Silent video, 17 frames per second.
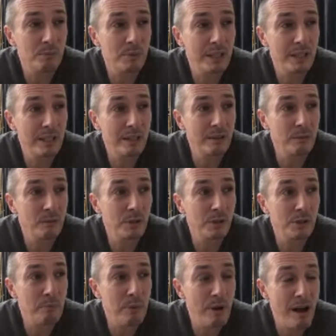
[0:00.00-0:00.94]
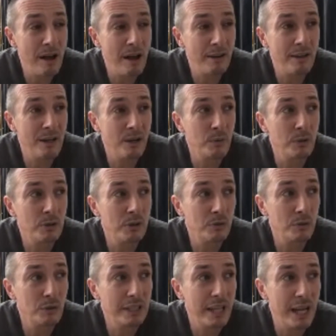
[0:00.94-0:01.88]
being with a partner who is
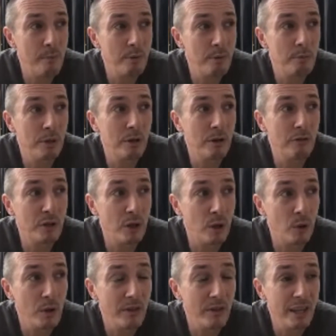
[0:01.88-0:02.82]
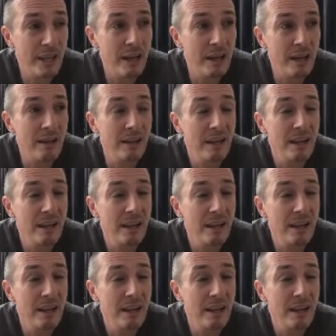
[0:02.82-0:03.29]
not capable of going there,